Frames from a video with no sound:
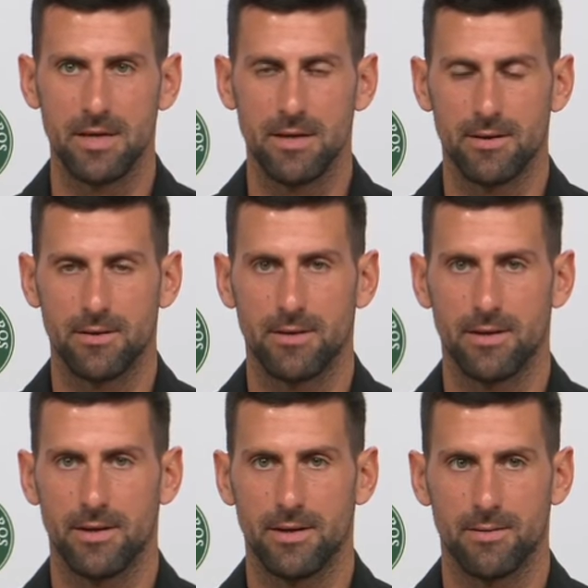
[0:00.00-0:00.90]

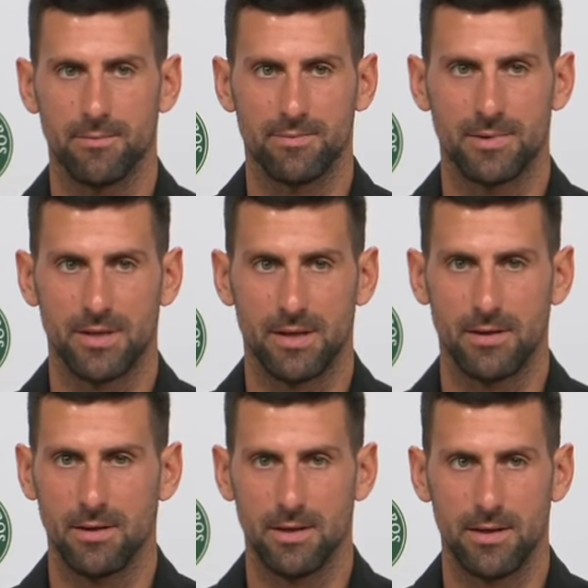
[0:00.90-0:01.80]
year,
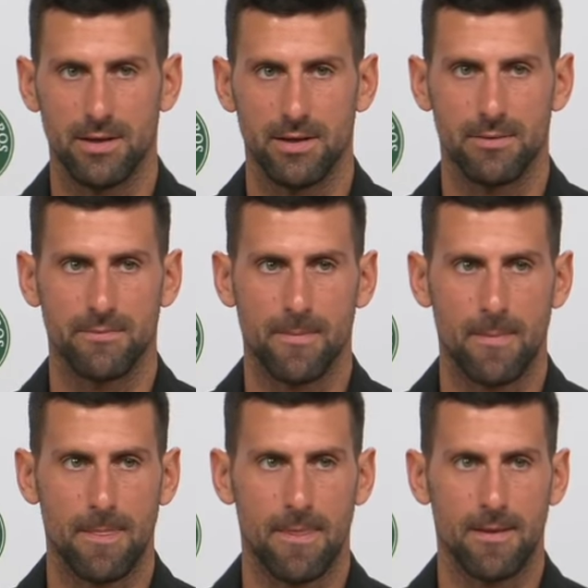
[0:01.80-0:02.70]
particularly
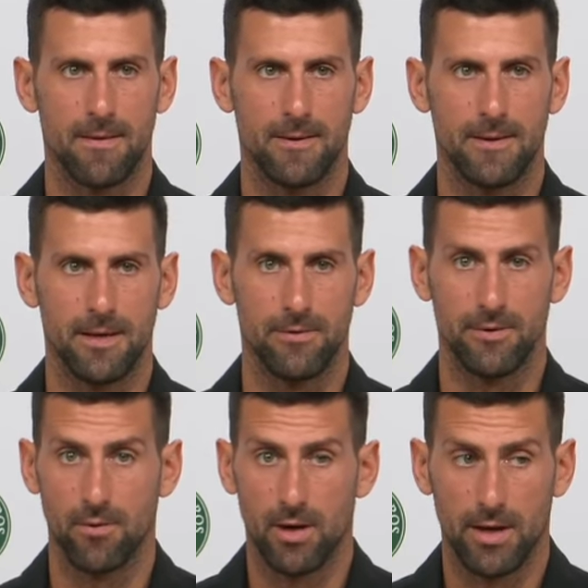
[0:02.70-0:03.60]
here
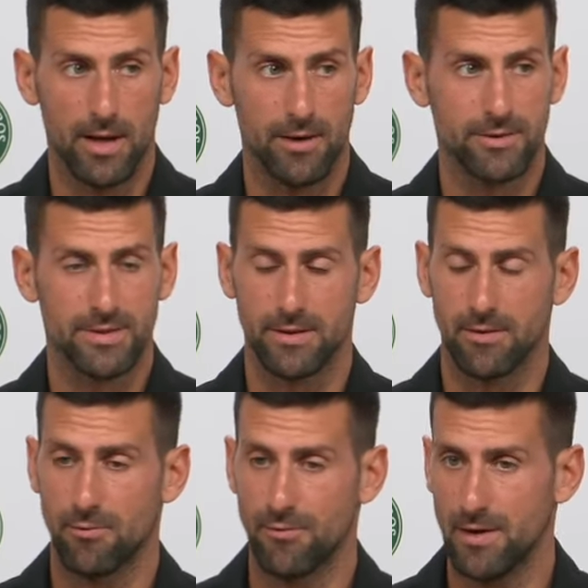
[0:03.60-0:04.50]
in Roland-Garros.
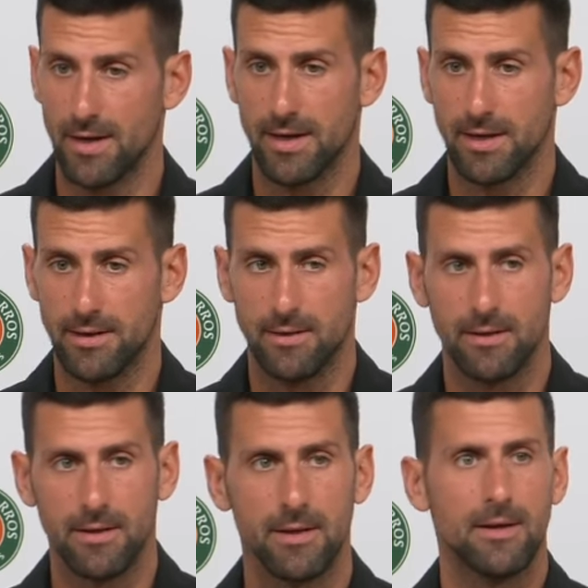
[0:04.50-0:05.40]
And hopefully I can,
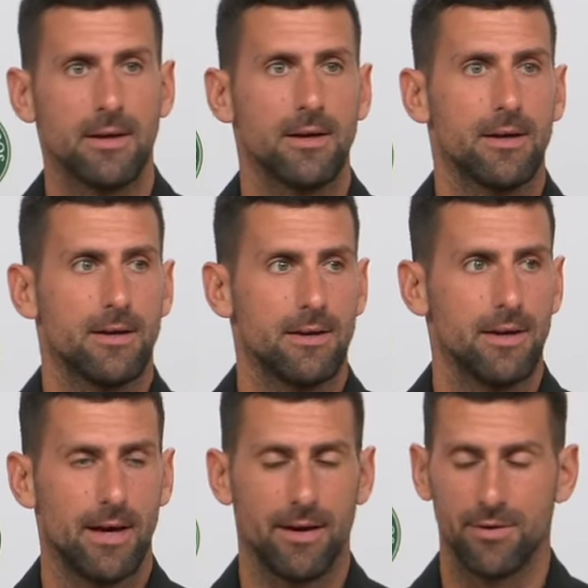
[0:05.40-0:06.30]

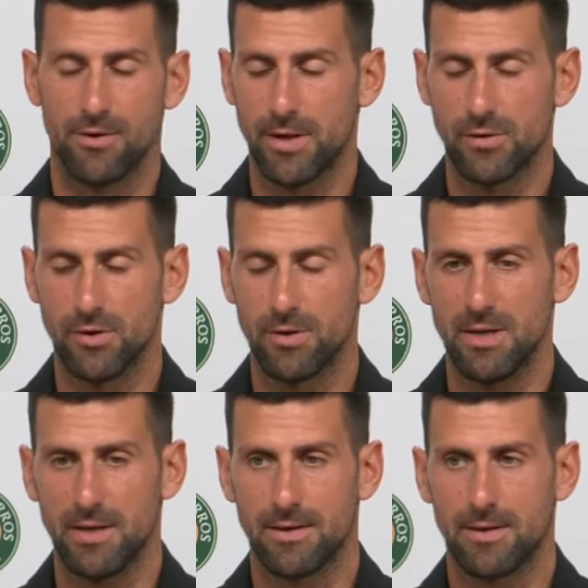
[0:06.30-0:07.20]
yeah, have a great
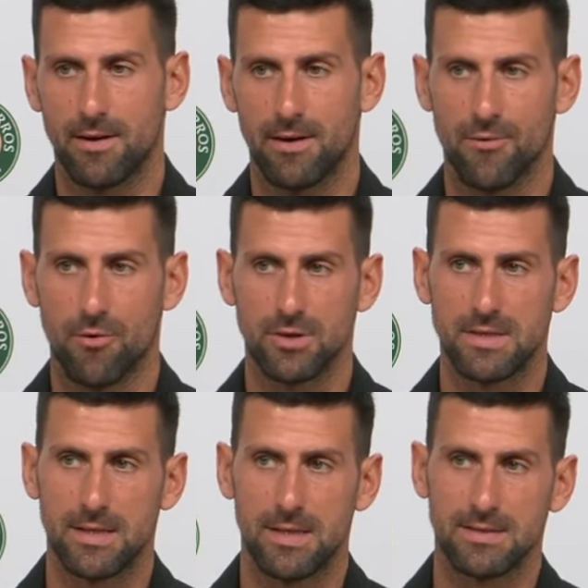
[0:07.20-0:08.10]
tournament. Of
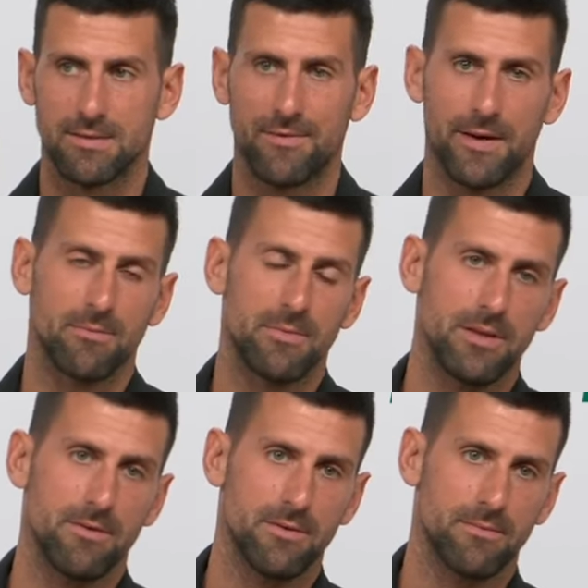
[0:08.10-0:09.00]
course, it does affect me,
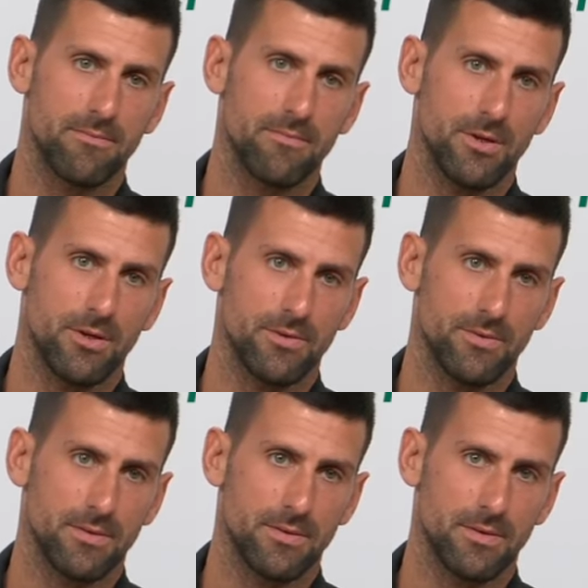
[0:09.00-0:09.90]

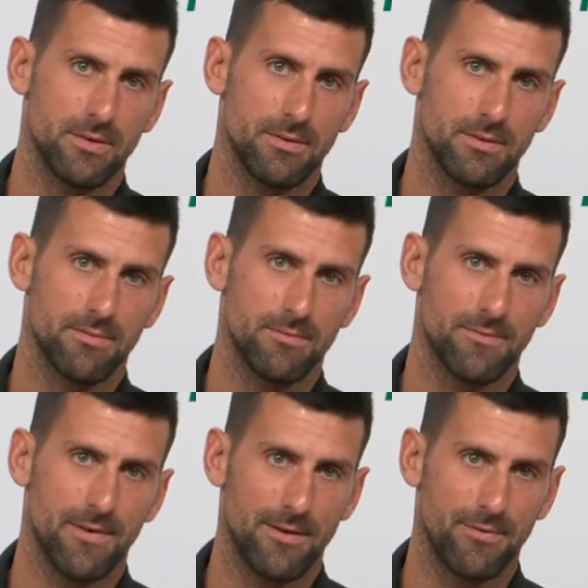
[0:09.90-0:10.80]
the
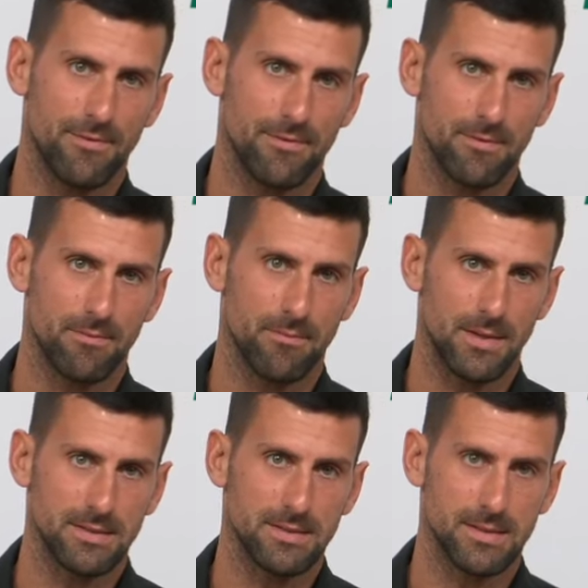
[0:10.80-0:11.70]
5
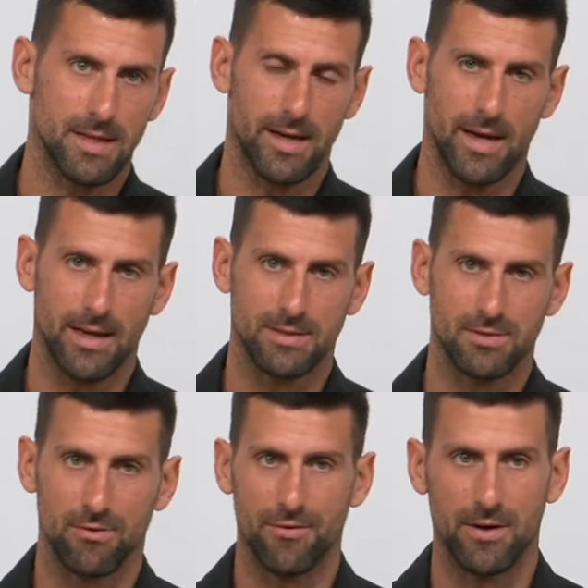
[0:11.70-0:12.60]
months that I had
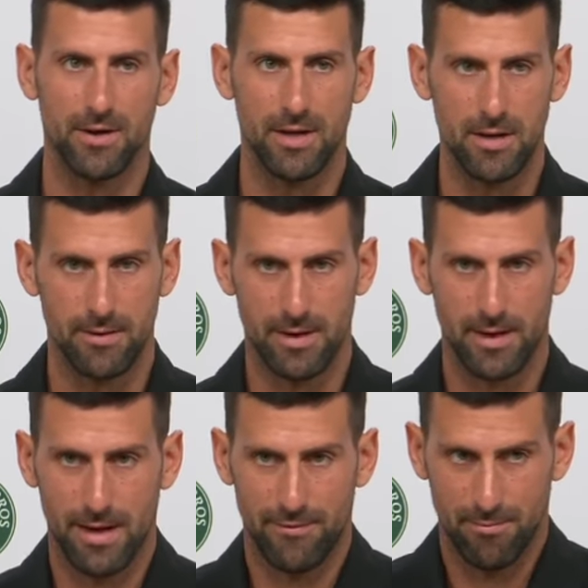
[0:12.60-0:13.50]
so far in a year
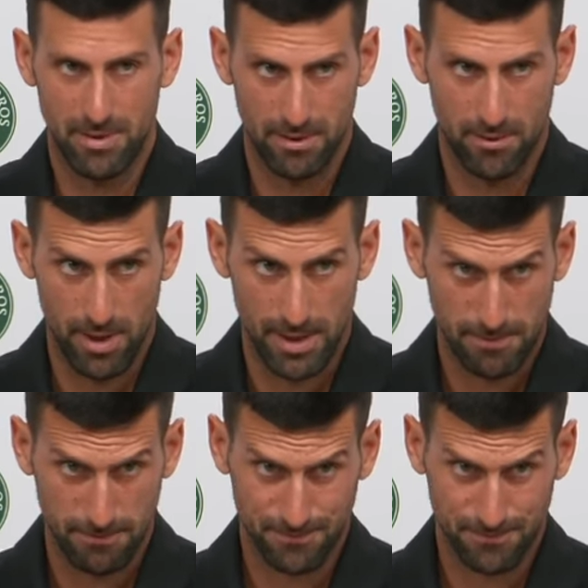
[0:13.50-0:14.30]
that haven't been great